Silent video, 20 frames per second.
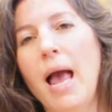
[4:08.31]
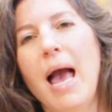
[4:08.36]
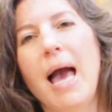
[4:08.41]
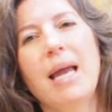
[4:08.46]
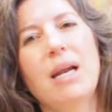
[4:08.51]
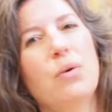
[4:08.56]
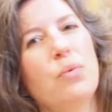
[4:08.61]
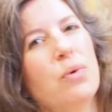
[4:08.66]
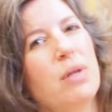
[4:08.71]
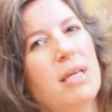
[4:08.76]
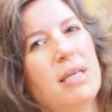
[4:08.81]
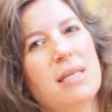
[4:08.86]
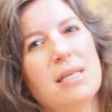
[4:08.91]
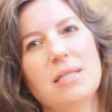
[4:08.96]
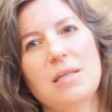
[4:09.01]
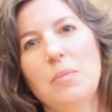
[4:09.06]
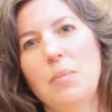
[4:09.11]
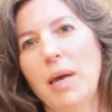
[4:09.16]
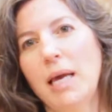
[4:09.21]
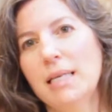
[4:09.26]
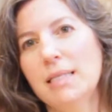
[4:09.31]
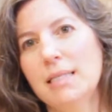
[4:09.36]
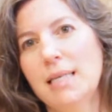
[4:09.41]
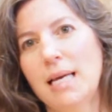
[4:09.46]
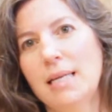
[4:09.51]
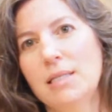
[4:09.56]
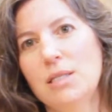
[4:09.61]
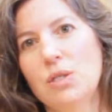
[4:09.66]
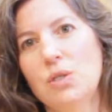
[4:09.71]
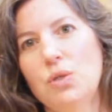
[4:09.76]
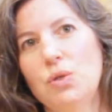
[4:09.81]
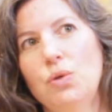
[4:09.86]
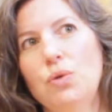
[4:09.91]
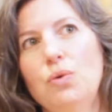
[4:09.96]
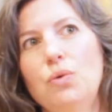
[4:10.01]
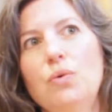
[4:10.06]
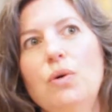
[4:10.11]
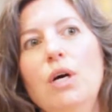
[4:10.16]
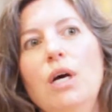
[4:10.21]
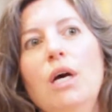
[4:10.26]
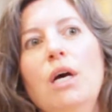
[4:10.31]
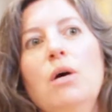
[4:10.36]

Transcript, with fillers: And it really doesn't make sense to